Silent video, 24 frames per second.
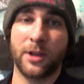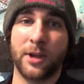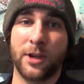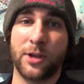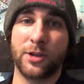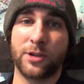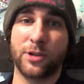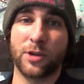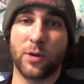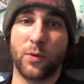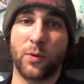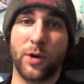
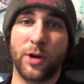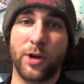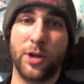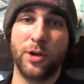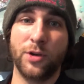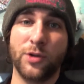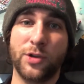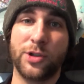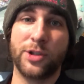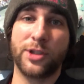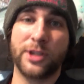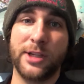So when you
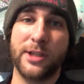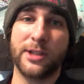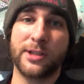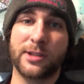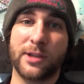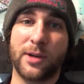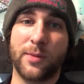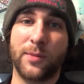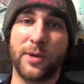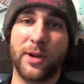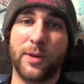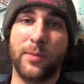see
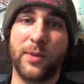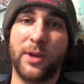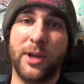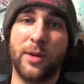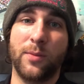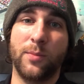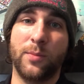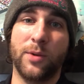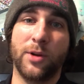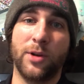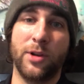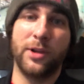somebody
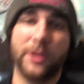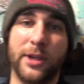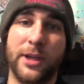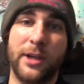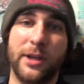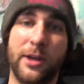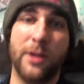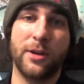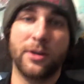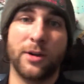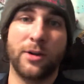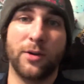being
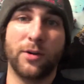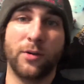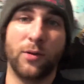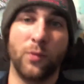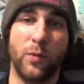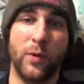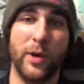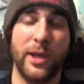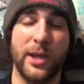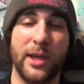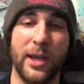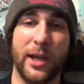bullied,
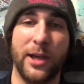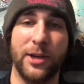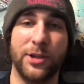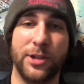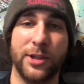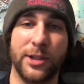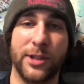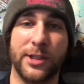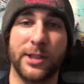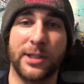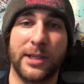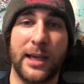we can't
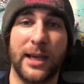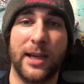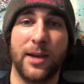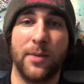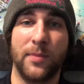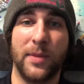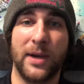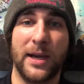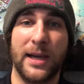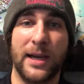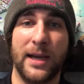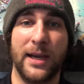just stand
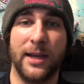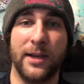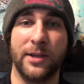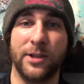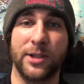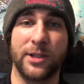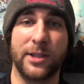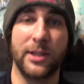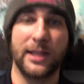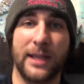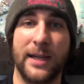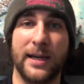by and
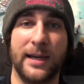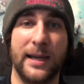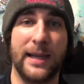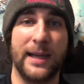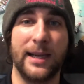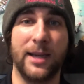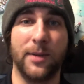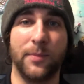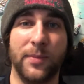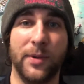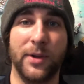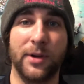just let it
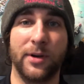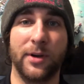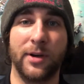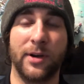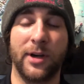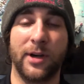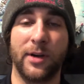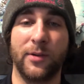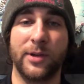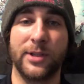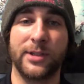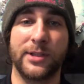happen. And
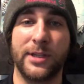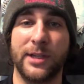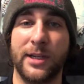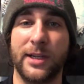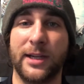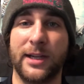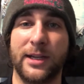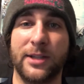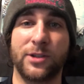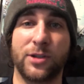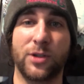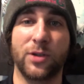then we see it
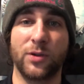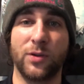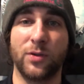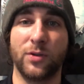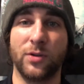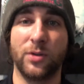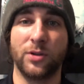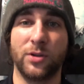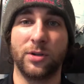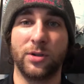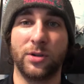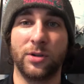at
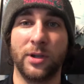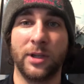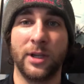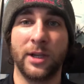school.